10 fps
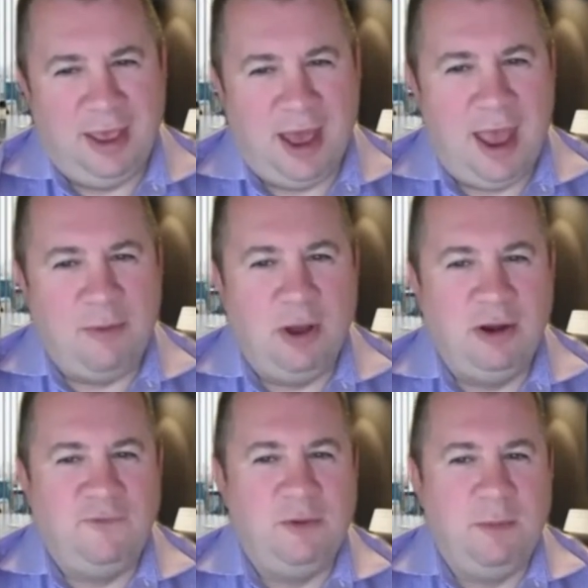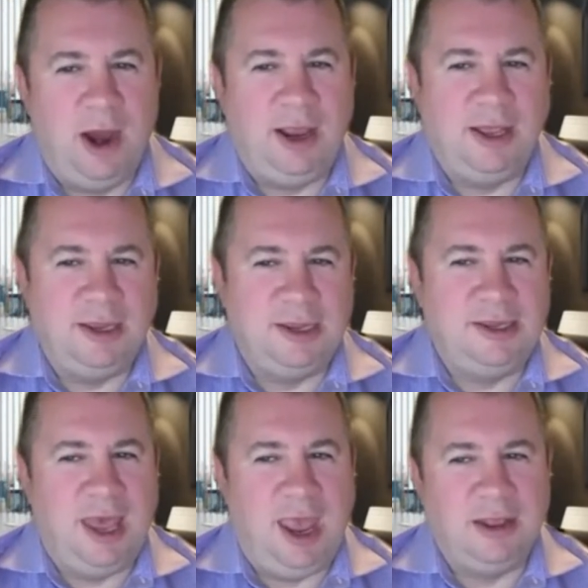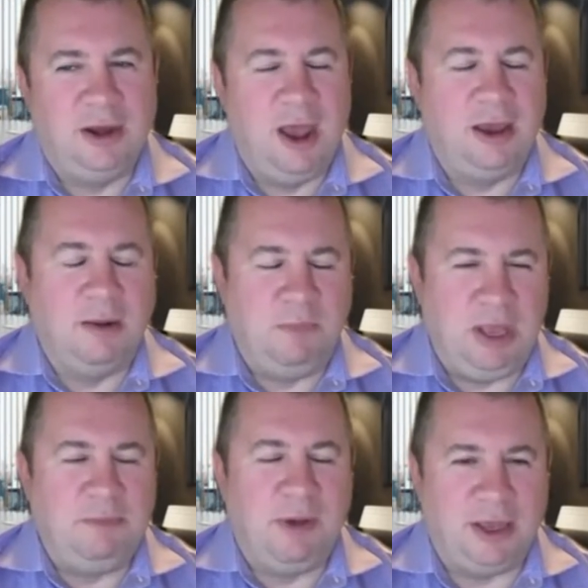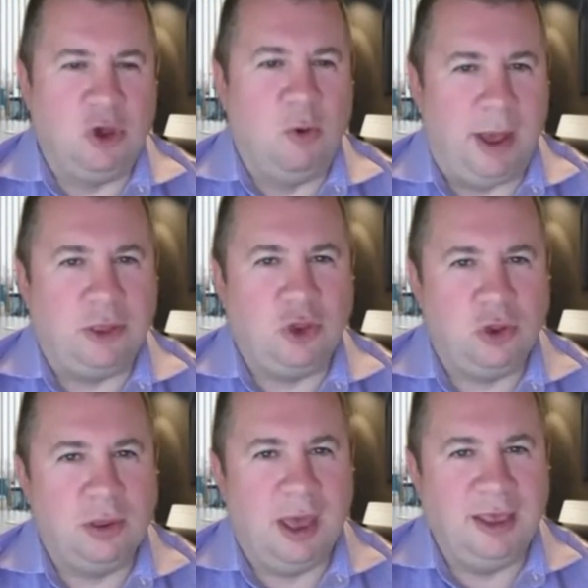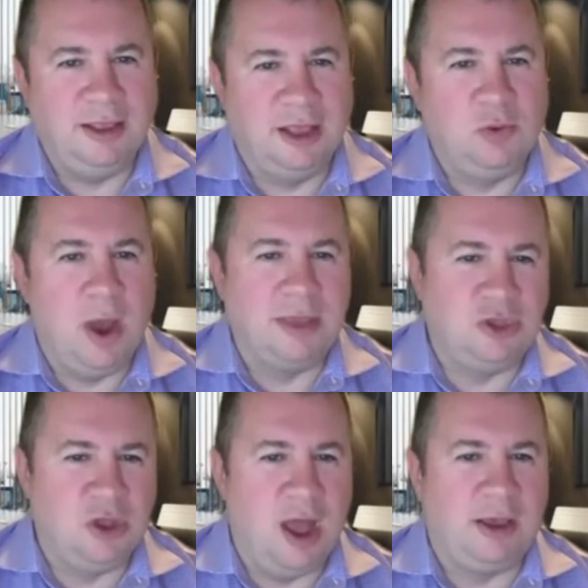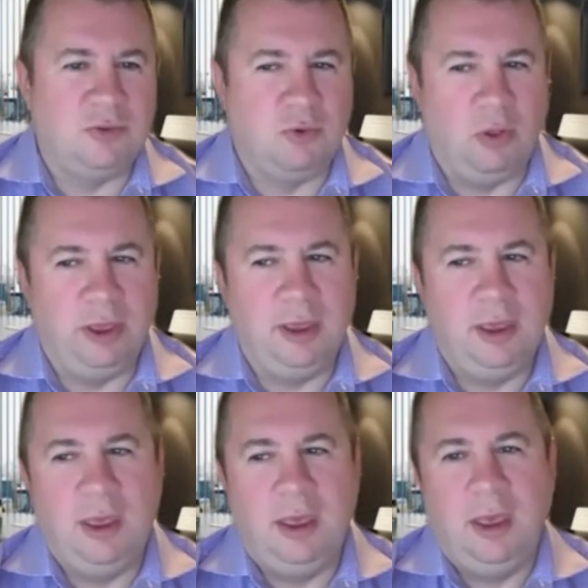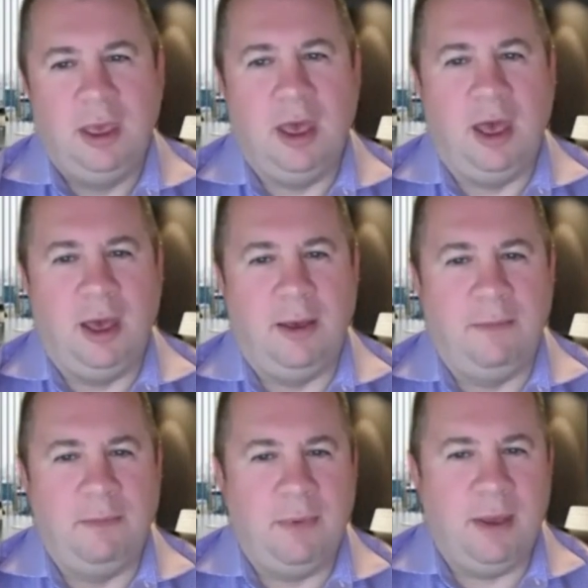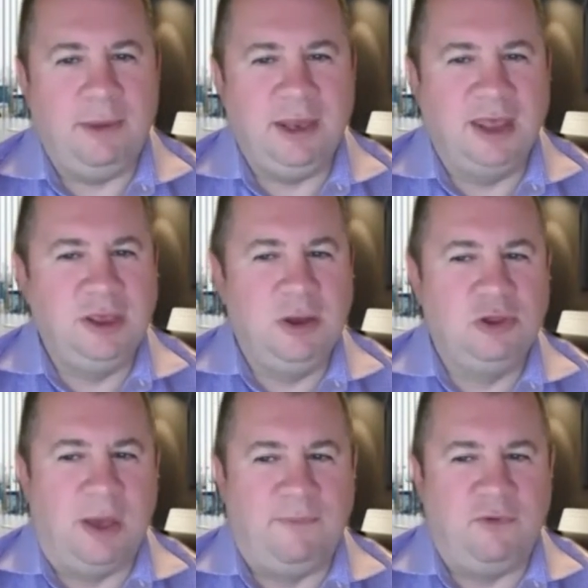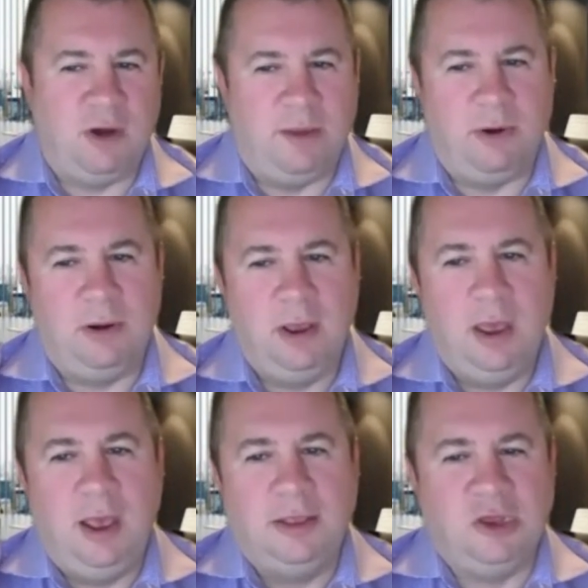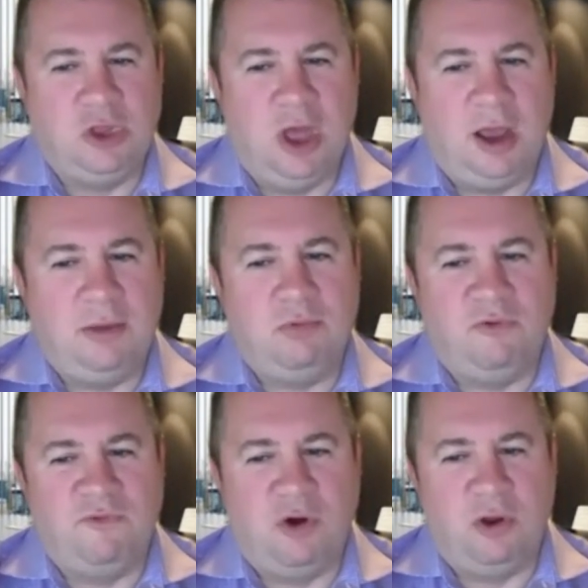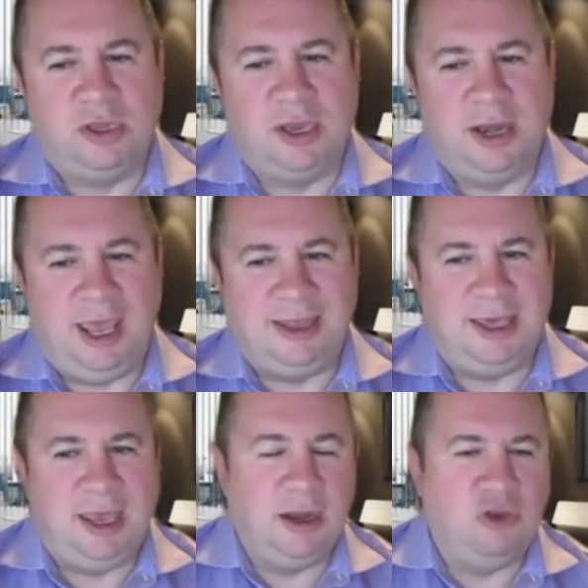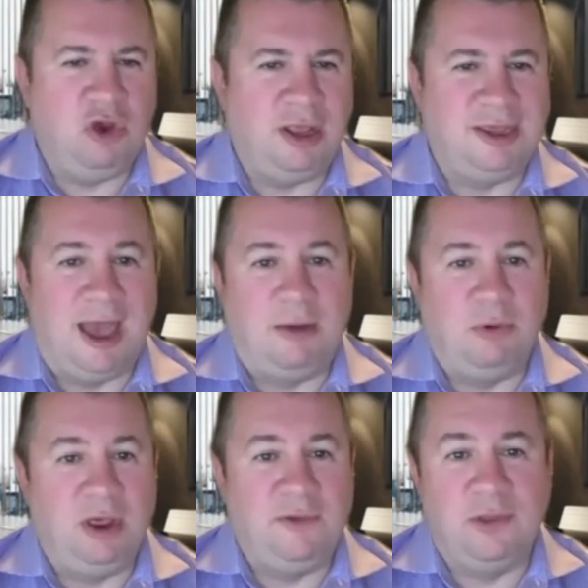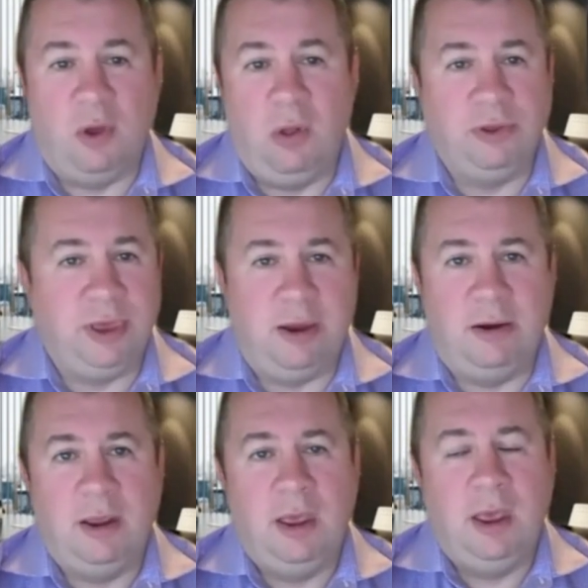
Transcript: I wonder if the market is just saying they're not going to beat by so much. I think that's why the stock is rolling. I mean, nothing goes up forever. This stock reversed in 18 and traded sideways for the whole year.